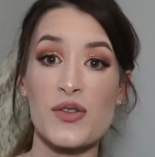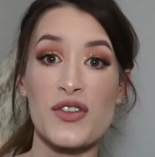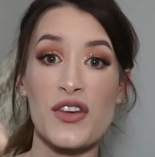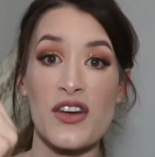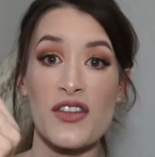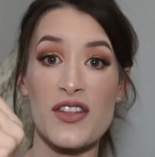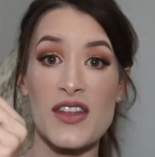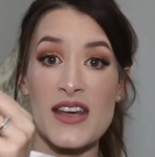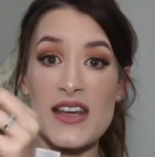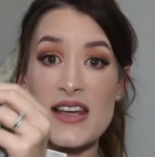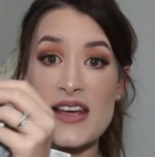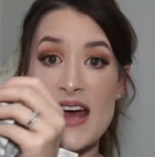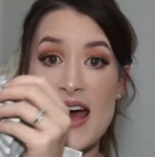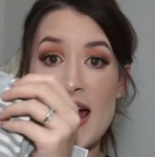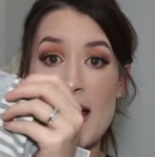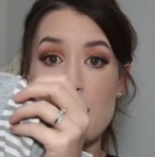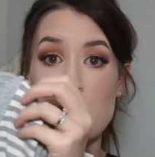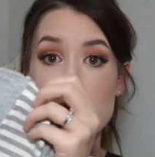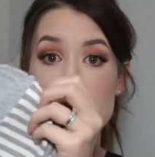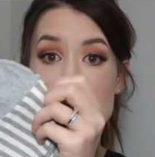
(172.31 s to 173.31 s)
so
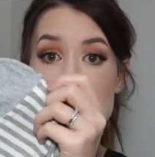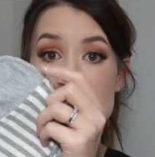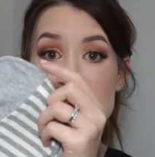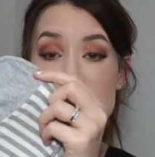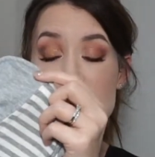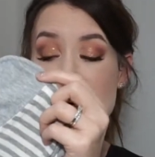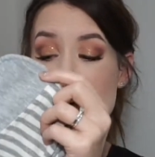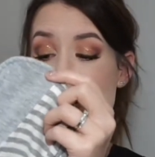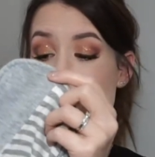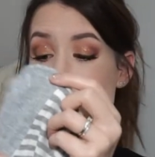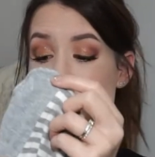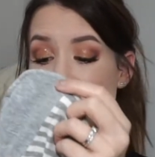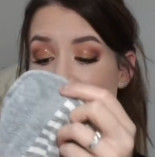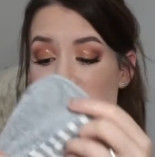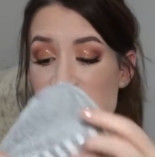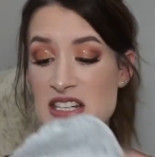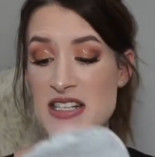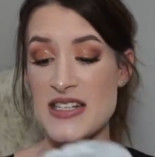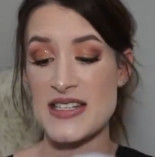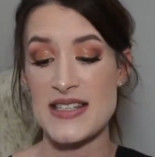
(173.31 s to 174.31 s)
the sleeves
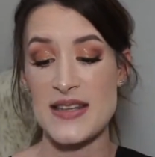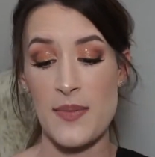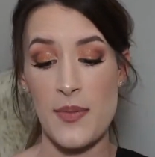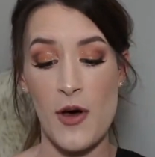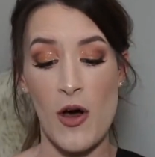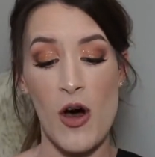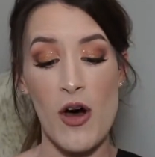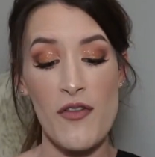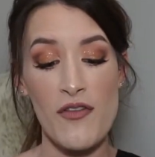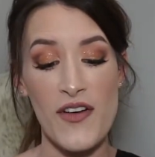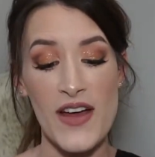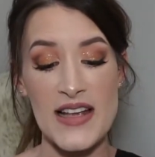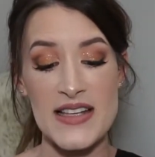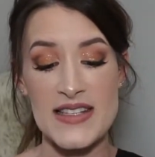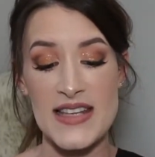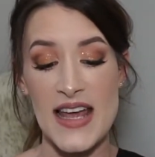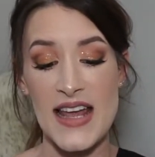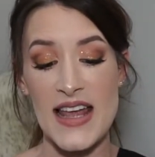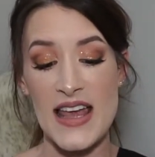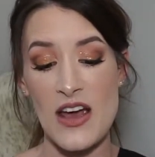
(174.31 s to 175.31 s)
actually zip off as
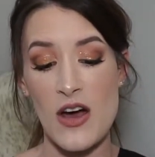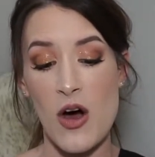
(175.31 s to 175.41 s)
they get